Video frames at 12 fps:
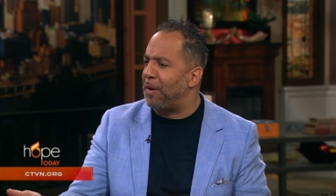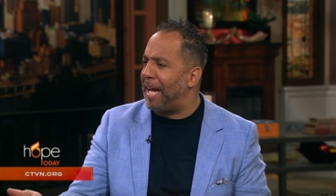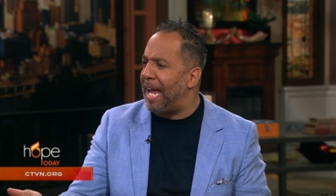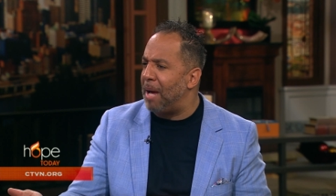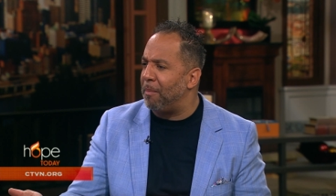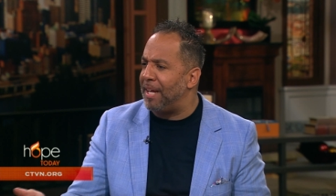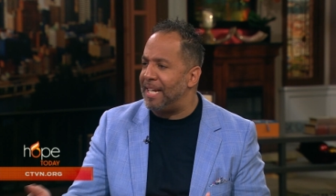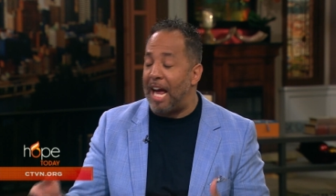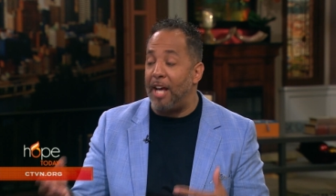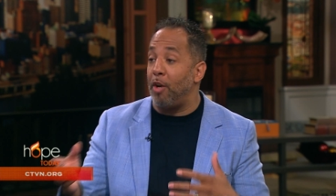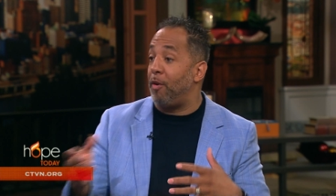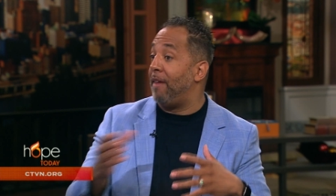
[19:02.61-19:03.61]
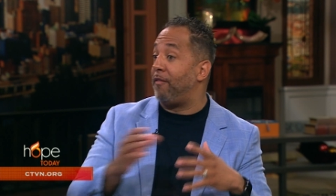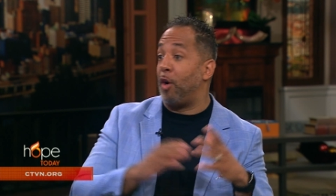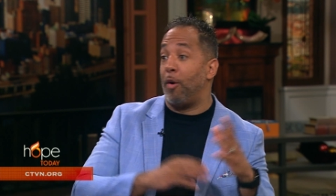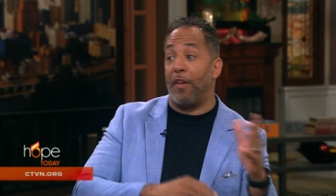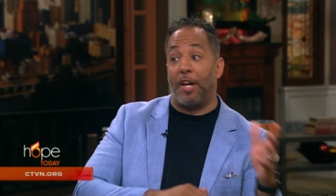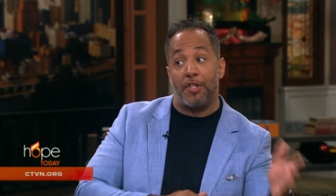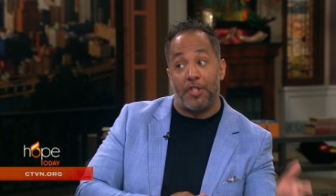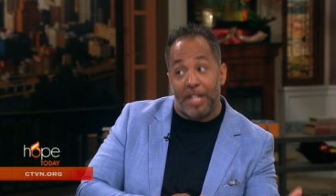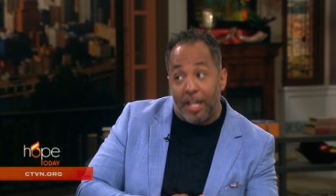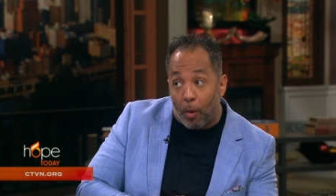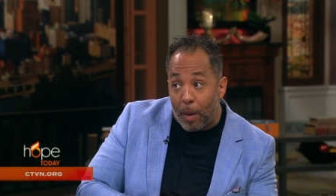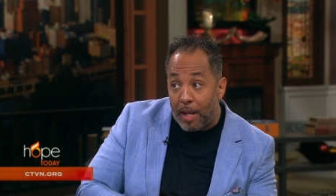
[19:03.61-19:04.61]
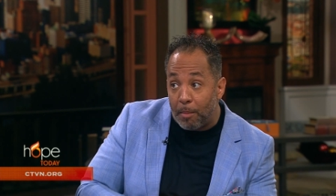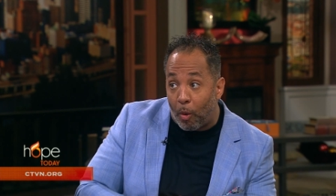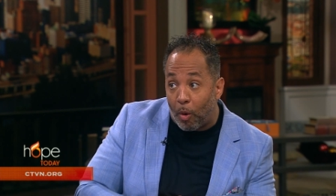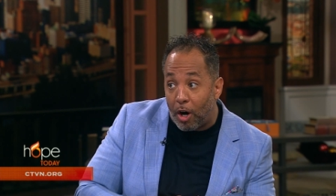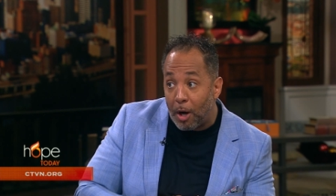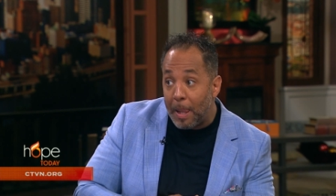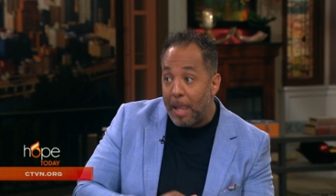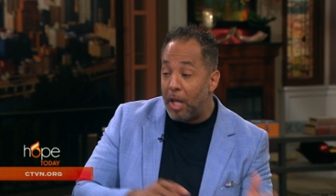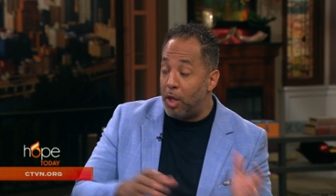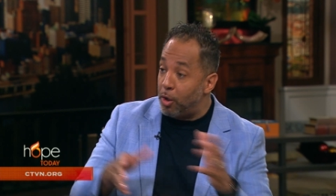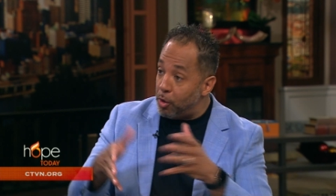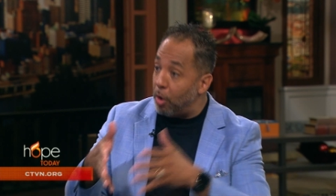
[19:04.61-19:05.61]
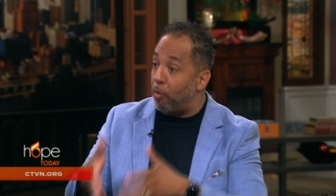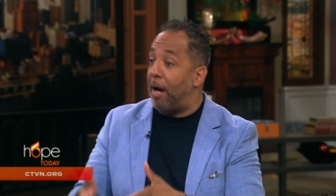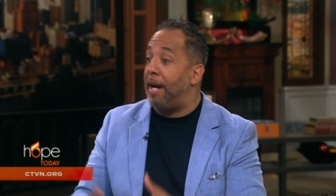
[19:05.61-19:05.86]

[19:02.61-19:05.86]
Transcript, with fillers: for gambling. Now you don't even have to go to the casino anymore. Oh. You can do it